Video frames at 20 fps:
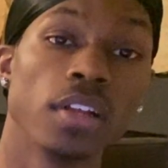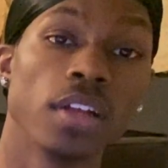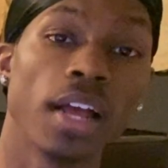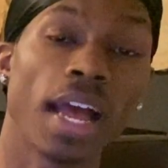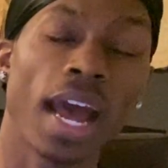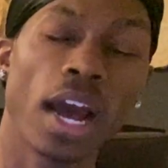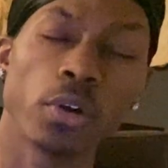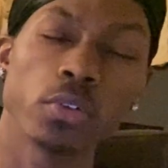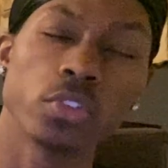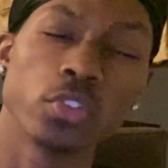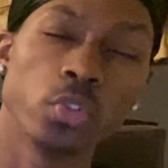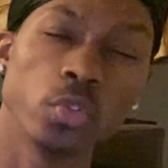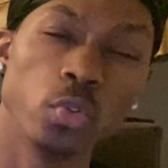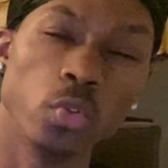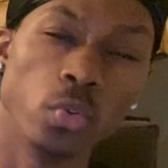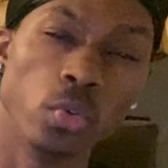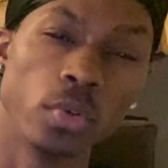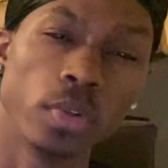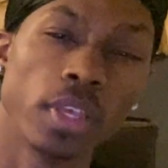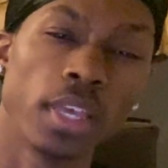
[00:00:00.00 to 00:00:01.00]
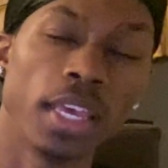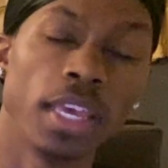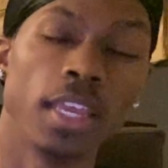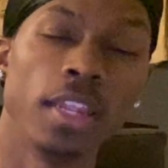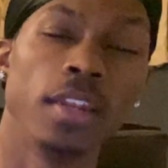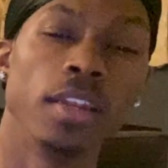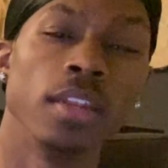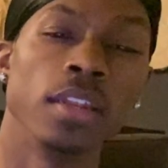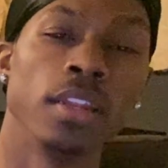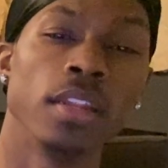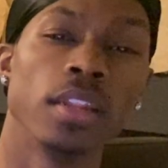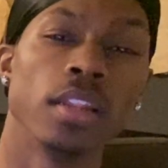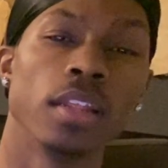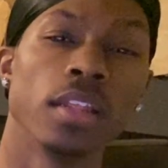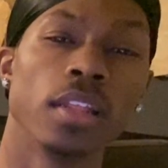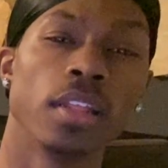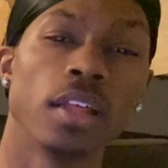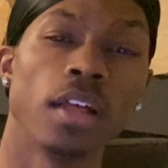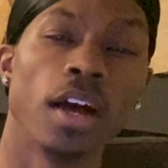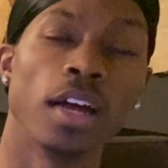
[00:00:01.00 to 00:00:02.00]
how to and
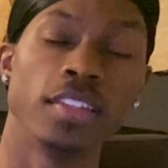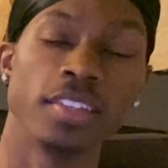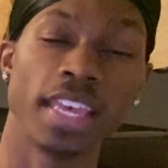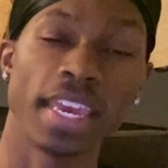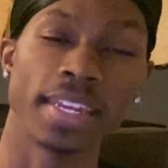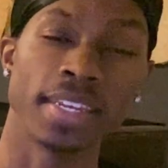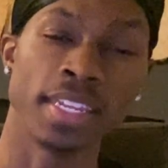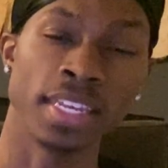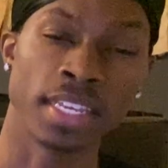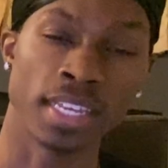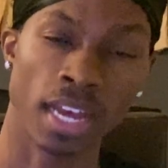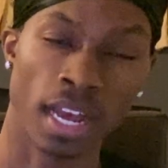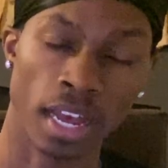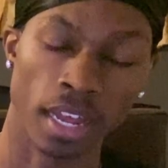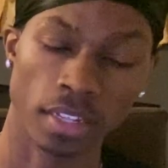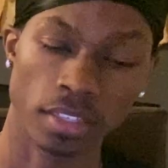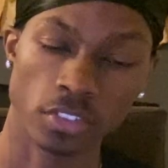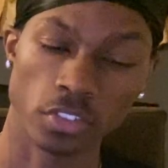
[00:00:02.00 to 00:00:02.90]
a technique guide.